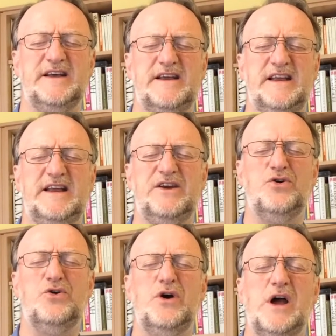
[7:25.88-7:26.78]
he
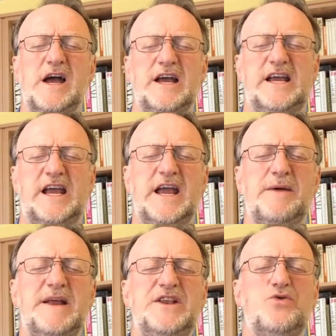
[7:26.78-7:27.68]
who
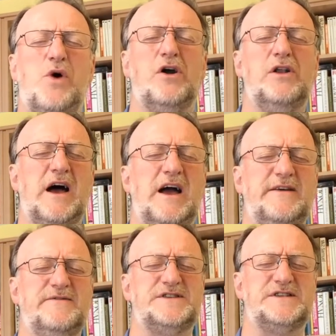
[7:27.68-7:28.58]
came into our
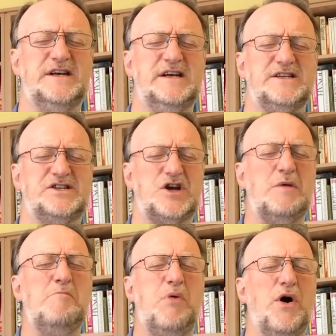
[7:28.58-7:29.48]
lives
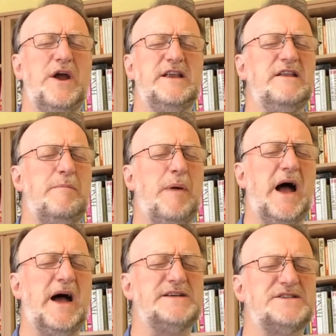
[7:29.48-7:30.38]
some point in the
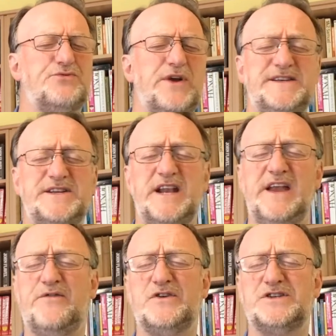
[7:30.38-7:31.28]
past,
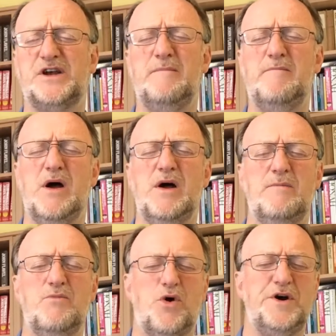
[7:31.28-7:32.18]
recently for some,
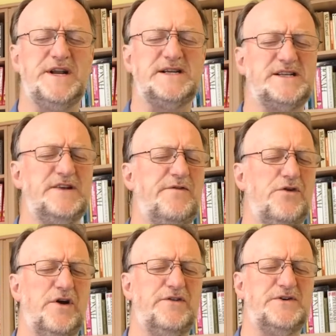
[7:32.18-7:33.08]
more distant
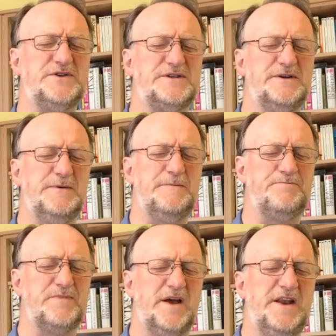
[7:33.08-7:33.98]
for others,
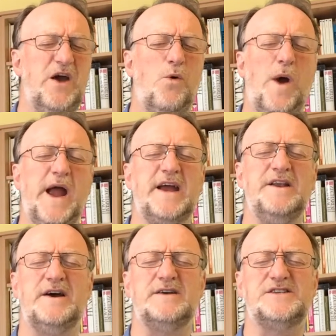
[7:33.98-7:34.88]
and he
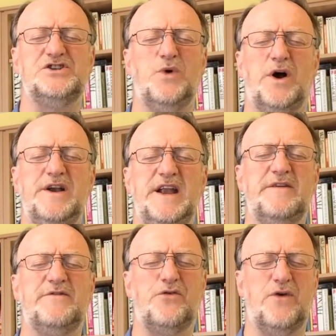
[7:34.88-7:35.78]
awakened us to our need
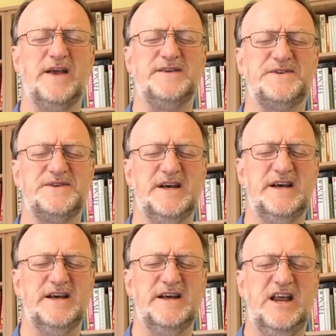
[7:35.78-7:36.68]
of Christ.
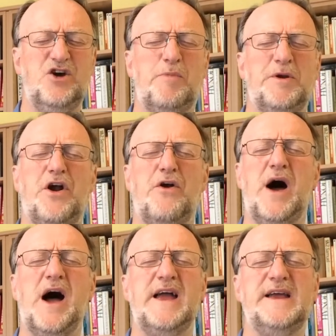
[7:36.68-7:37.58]
He opened our
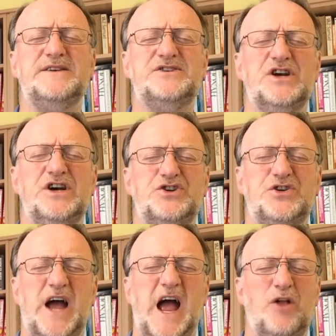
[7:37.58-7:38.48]
eyes
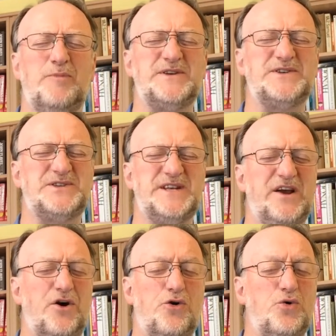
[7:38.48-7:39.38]
to help us
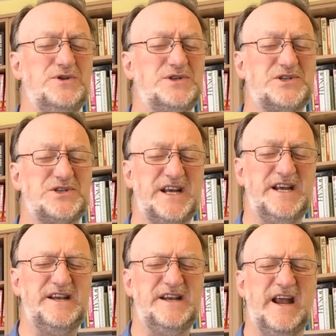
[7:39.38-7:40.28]
see our own
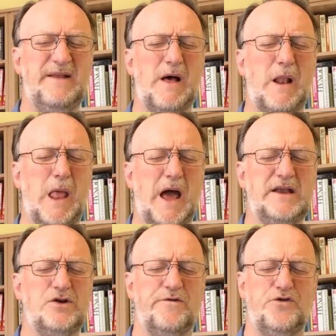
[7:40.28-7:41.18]
sin in the
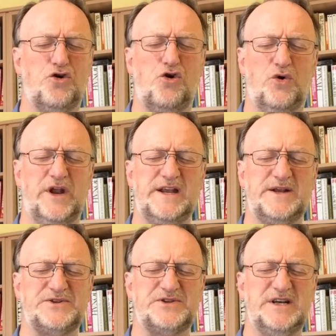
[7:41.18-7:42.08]
light of your
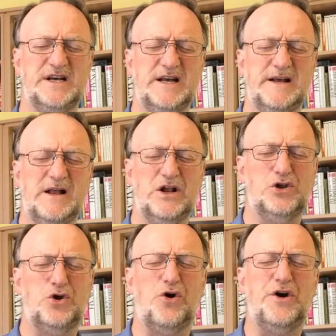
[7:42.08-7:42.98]
holiness.
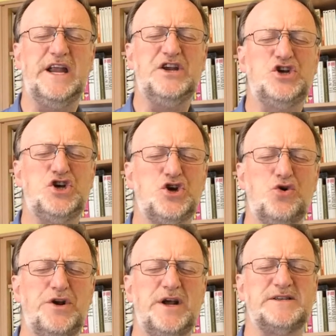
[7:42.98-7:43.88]
Lord, he
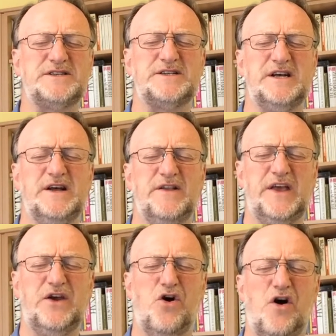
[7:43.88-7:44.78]
showed us
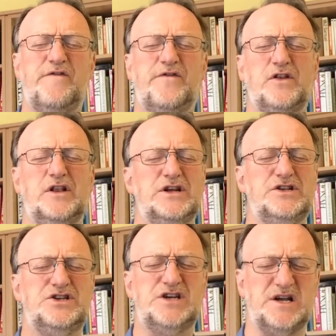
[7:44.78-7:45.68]
the awful
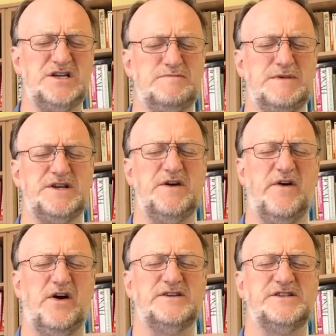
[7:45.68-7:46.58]
judgment of
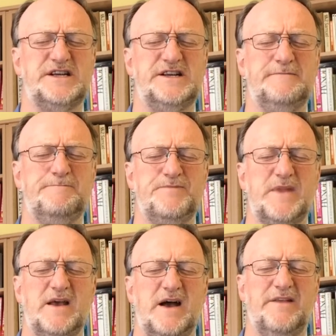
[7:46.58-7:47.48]
our sin,
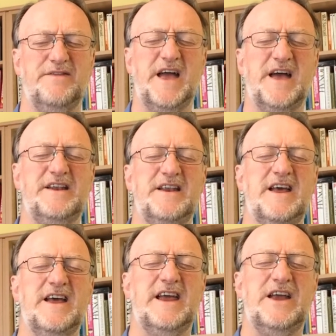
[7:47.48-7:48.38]
and then
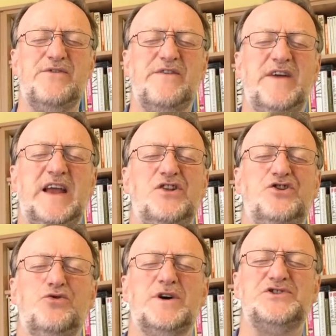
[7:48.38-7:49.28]
he revealed
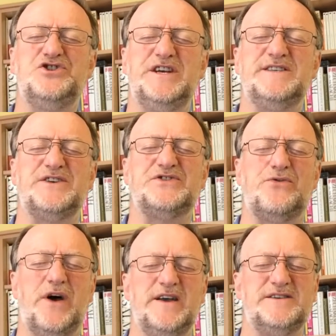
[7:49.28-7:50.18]
to us Jesus
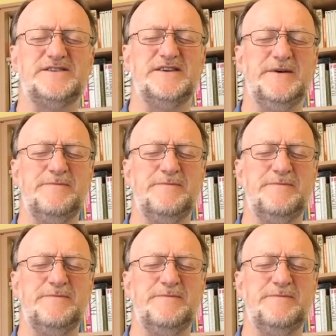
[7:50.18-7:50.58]
Christ.